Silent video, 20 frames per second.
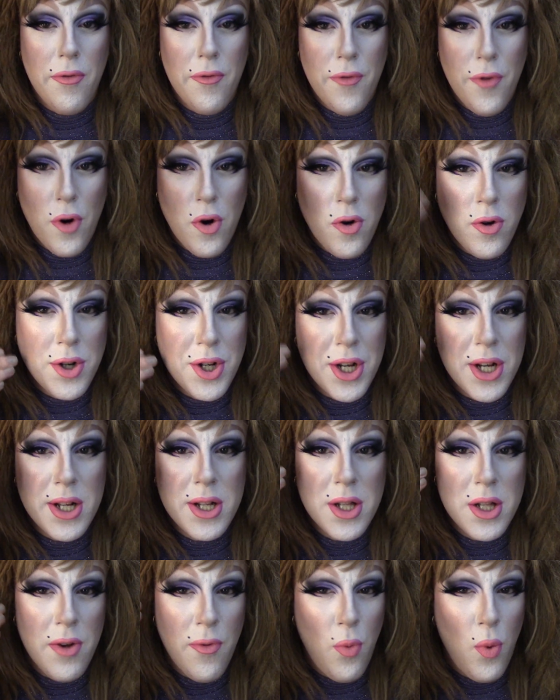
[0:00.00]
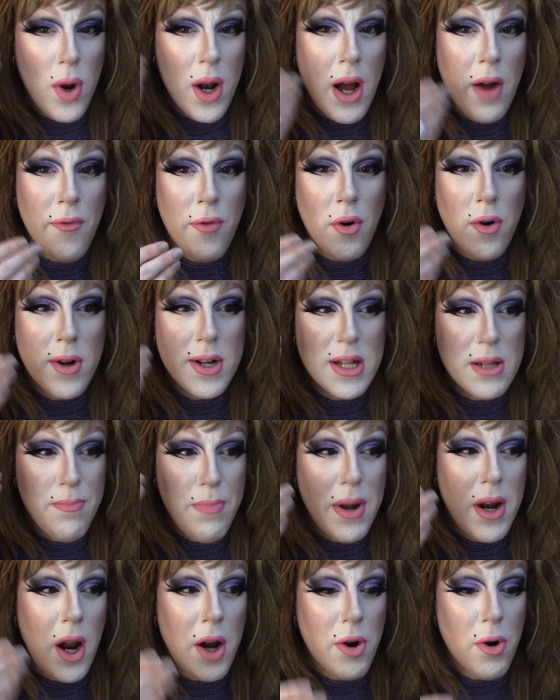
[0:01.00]
versions of whatever has
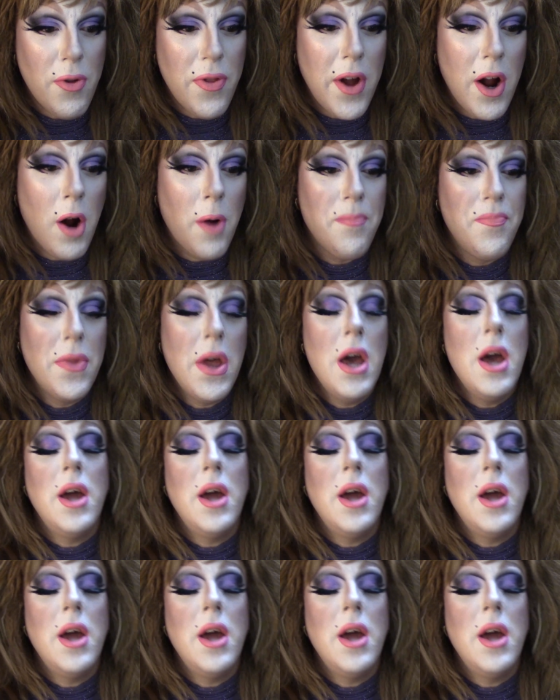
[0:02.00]
been under there.